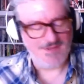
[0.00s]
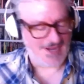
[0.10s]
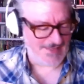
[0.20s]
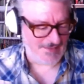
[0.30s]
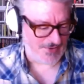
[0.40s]

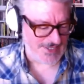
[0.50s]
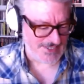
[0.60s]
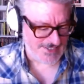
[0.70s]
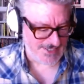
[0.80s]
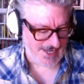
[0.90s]
in the
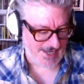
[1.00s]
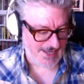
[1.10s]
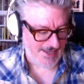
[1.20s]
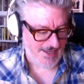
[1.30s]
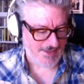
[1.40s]
present day.
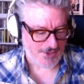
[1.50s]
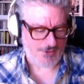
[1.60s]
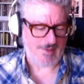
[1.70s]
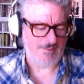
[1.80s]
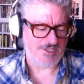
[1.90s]
The
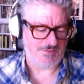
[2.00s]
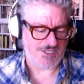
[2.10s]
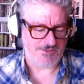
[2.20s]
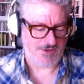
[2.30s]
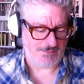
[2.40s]
criminal must be
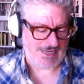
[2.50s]
someone